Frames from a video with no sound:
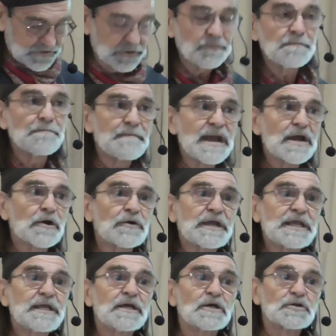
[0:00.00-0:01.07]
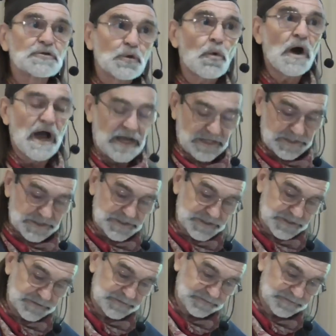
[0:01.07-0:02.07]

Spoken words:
to marry twice.